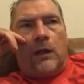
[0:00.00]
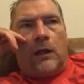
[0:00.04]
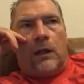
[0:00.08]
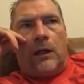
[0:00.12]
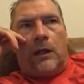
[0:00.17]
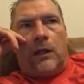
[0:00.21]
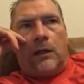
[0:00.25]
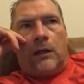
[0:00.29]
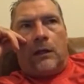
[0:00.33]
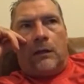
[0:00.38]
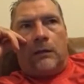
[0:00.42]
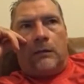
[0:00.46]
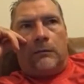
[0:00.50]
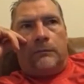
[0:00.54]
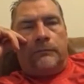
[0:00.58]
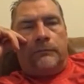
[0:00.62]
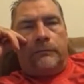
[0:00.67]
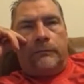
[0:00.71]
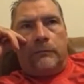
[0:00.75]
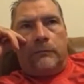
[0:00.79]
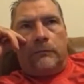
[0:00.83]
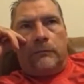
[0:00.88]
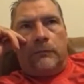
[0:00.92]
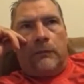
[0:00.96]

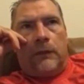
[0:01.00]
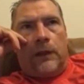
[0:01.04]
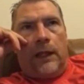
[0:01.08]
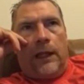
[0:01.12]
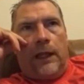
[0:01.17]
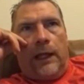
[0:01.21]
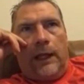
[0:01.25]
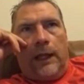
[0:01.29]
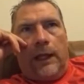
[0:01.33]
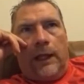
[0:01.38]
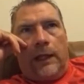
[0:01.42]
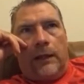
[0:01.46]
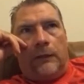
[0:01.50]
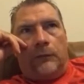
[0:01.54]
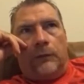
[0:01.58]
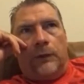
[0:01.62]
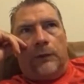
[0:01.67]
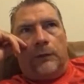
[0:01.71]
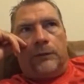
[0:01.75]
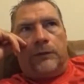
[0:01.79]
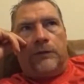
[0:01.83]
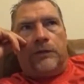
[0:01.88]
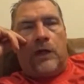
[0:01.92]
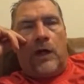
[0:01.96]
Um, and
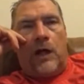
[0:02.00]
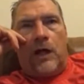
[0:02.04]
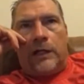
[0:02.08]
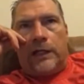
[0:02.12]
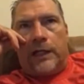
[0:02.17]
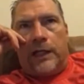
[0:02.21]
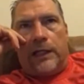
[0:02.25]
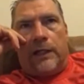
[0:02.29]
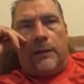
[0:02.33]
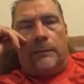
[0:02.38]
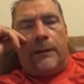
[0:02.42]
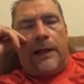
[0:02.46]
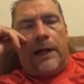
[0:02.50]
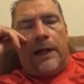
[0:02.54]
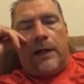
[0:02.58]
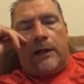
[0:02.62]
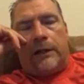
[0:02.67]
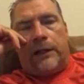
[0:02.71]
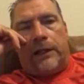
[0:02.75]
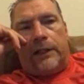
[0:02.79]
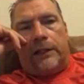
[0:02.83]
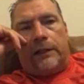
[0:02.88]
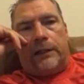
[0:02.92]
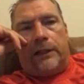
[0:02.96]
we were talking
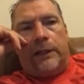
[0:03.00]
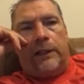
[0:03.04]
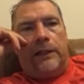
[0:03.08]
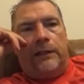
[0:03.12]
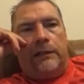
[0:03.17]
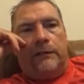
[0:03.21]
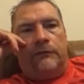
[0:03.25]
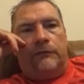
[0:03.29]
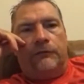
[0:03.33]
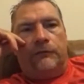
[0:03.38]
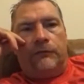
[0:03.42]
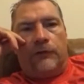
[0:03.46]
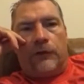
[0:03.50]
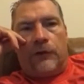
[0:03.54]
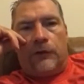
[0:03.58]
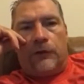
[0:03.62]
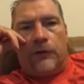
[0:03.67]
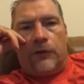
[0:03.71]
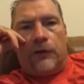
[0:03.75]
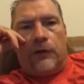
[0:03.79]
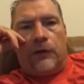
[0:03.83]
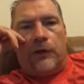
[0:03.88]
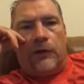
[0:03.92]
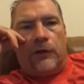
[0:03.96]
about it in
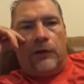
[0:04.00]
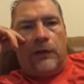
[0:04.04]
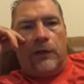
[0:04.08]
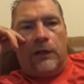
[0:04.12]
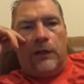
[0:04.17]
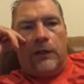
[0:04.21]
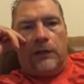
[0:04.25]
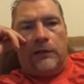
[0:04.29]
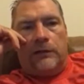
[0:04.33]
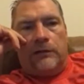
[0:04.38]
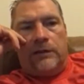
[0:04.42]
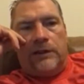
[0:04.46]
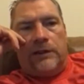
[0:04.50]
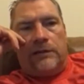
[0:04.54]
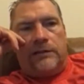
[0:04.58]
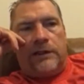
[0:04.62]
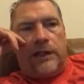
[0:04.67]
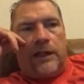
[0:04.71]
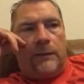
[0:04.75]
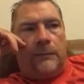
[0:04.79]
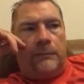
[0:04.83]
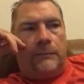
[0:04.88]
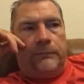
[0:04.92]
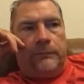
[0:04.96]
further
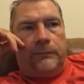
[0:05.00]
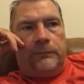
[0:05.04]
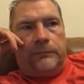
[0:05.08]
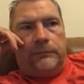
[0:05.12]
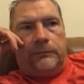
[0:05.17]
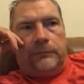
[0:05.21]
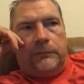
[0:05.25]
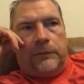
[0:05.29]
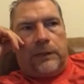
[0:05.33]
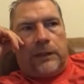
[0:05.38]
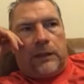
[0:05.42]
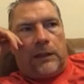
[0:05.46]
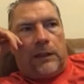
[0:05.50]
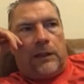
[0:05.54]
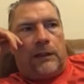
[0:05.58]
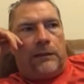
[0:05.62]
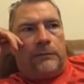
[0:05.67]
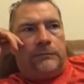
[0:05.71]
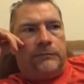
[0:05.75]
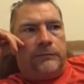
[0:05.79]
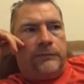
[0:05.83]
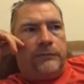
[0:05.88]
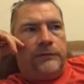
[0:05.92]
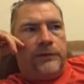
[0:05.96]
detail.
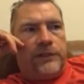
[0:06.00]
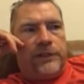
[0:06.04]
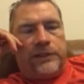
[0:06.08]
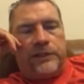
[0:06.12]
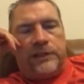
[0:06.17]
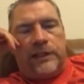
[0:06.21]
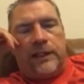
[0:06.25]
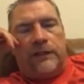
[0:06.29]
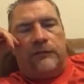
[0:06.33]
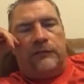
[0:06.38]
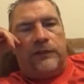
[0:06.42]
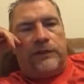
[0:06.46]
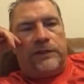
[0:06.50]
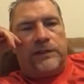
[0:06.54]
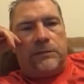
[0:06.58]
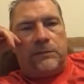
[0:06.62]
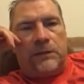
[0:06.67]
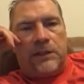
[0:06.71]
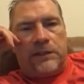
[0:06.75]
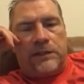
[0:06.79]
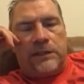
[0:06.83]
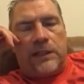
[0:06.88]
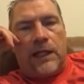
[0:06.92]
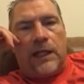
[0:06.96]
Just to give you
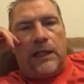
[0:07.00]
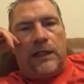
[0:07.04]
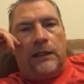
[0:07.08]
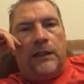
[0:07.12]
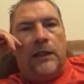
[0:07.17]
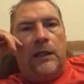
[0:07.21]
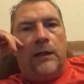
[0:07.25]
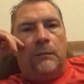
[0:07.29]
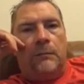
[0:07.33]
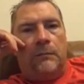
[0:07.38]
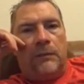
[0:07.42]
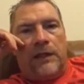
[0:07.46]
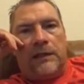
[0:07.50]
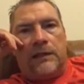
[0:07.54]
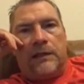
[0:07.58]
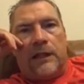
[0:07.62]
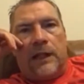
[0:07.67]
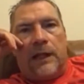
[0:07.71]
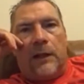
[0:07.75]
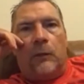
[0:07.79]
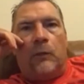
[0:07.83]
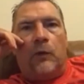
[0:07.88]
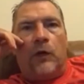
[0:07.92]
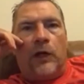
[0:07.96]
some insight, Beth
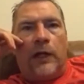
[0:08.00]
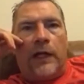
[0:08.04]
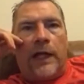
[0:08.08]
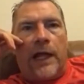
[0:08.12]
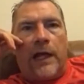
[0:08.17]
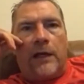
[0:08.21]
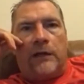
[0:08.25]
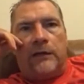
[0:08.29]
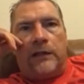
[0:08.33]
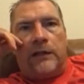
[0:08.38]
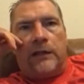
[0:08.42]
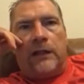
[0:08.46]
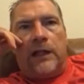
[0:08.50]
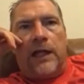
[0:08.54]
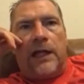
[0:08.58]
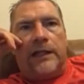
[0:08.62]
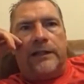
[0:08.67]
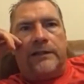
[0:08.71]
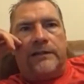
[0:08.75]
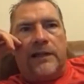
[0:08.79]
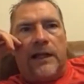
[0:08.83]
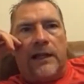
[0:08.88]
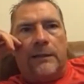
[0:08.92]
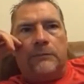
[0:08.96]
and I work out, and a
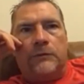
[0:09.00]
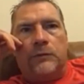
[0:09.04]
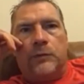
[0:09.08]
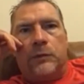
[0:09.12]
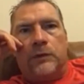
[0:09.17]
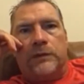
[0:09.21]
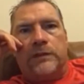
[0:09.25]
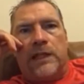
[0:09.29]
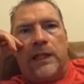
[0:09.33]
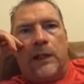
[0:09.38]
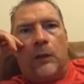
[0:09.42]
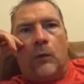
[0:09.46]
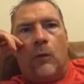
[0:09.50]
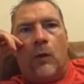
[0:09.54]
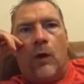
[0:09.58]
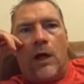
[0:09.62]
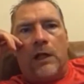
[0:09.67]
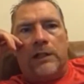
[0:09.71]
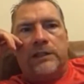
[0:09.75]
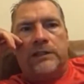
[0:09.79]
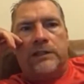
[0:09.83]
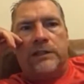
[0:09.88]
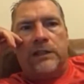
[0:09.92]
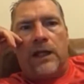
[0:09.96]
lot of times we'll take
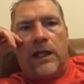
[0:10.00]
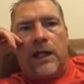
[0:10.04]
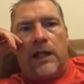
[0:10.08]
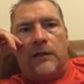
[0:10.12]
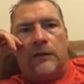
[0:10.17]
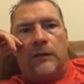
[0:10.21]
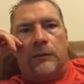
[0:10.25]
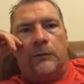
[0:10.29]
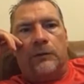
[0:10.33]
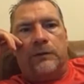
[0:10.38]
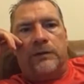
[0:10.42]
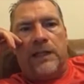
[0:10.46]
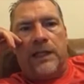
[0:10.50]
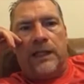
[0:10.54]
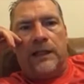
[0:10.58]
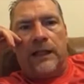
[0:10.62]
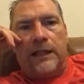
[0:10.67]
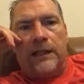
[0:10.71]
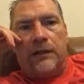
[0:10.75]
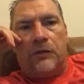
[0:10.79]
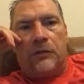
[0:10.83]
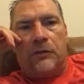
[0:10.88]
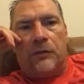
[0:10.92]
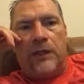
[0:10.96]
walks together. We'll take
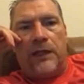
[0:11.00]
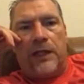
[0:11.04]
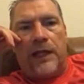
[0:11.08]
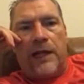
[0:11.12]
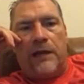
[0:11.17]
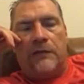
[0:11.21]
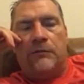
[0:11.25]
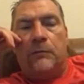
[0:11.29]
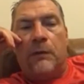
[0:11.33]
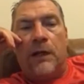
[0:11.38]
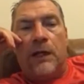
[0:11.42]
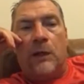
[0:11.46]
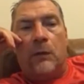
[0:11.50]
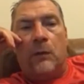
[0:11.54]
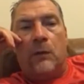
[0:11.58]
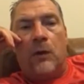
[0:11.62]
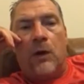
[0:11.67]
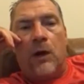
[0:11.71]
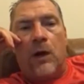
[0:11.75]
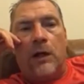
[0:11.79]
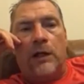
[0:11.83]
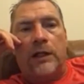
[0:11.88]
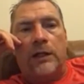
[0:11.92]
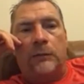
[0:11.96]
like a 3.5 mile
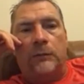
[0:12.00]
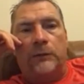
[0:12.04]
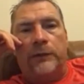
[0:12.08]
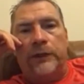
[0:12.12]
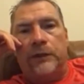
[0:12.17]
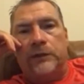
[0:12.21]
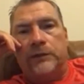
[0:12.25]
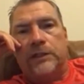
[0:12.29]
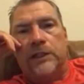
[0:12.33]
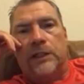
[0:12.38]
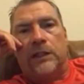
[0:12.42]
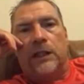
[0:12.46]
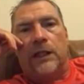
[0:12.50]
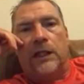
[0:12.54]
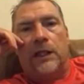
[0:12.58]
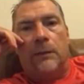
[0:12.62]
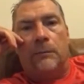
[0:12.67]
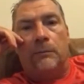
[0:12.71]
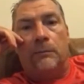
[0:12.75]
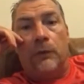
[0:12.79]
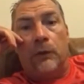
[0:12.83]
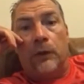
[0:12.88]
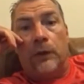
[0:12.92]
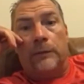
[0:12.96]
walk, and we use it like
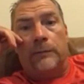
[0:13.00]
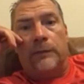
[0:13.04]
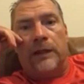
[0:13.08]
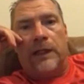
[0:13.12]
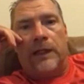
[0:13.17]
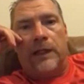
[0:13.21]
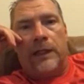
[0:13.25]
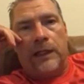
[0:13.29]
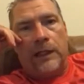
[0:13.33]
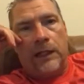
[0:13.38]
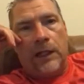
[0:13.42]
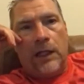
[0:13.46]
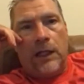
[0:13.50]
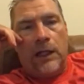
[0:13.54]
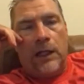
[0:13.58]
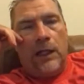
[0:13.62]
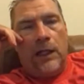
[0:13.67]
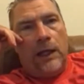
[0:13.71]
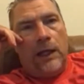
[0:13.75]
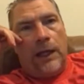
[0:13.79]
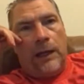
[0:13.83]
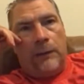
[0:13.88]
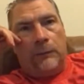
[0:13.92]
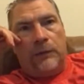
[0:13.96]
a board meeting.
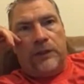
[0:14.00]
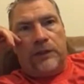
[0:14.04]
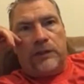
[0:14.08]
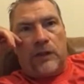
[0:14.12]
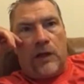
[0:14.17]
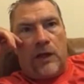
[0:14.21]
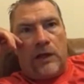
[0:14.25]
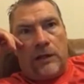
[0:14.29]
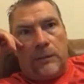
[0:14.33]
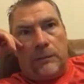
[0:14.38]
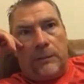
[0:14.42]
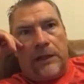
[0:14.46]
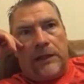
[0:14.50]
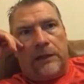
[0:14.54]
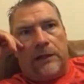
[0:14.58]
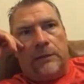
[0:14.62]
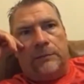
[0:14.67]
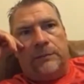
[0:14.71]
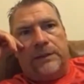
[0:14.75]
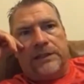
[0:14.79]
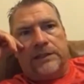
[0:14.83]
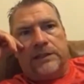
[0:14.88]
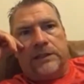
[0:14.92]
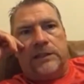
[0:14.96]
And we talk about
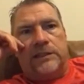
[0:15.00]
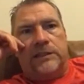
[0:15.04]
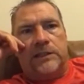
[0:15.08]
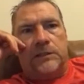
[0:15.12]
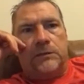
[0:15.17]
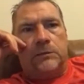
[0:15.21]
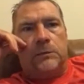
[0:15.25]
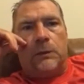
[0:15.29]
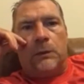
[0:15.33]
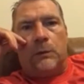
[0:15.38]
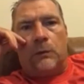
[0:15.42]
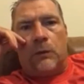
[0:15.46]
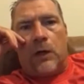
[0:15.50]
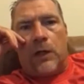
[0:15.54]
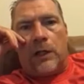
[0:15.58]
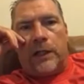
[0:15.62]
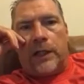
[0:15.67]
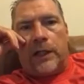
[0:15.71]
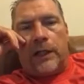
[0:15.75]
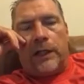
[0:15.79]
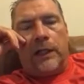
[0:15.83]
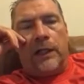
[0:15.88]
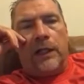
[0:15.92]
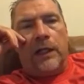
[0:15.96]
our business as we're
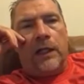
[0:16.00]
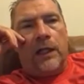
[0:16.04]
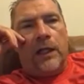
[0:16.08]
walking.